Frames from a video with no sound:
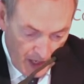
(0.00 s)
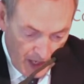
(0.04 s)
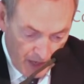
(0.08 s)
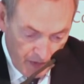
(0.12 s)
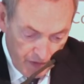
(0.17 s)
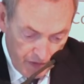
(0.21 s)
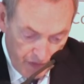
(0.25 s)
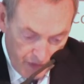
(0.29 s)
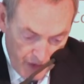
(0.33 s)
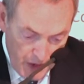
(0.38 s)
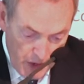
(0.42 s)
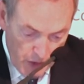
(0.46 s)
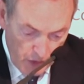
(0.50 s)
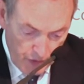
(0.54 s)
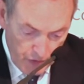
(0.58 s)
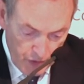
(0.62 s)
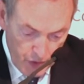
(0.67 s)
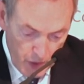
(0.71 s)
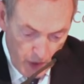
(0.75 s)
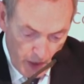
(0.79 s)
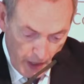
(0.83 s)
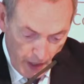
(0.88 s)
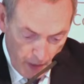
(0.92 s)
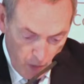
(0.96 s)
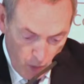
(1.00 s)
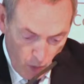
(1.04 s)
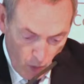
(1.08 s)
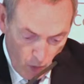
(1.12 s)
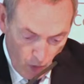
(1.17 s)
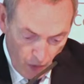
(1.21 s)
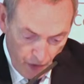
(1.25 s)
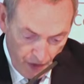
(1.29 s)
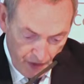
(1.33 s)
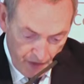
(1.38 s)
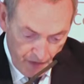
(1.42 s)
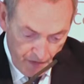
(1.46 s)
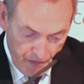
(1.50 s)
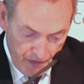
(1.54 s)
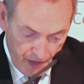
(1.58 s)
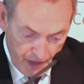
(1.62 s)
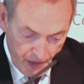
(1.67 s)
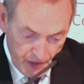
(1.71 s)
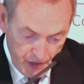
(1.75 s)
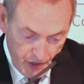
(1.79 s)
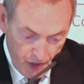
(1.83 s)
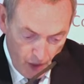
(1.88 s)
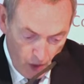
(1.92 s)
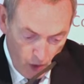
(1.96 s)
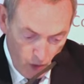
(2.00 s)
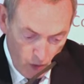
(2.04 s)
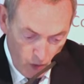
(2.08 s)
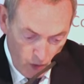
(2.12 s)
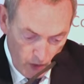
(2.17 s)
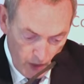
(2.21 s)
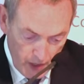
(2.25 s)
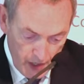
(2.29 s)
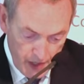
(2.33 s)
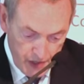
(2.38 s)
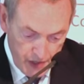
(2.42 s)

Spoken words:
and fear of nuclear war that infected whole